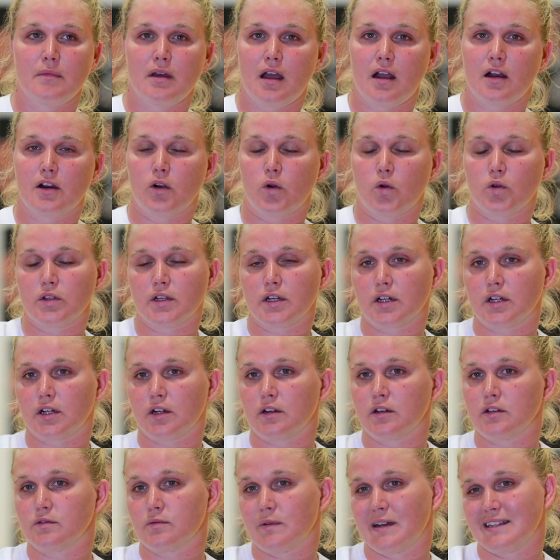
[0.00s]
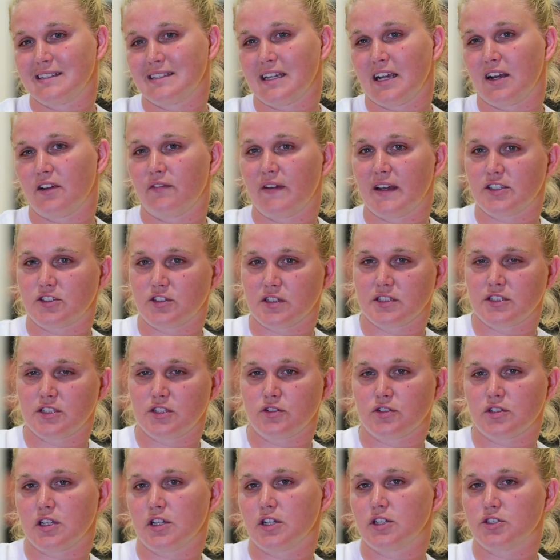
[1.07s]
Our older girls, when I say our veterans,
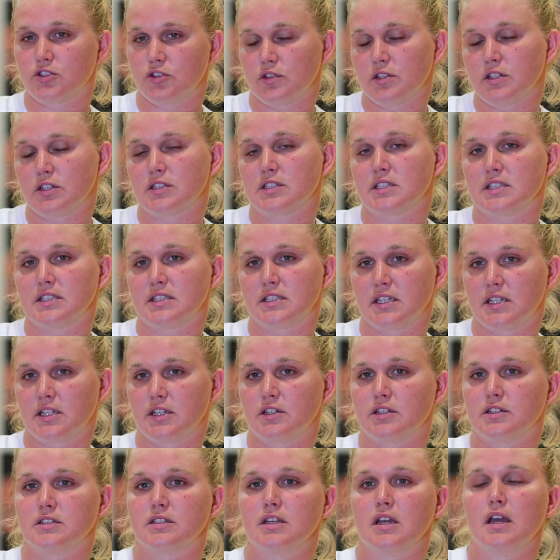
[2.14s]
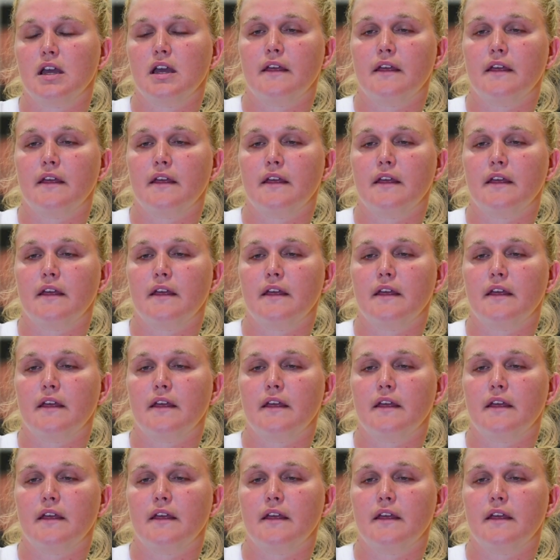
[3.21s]
usually are juniors and seniors,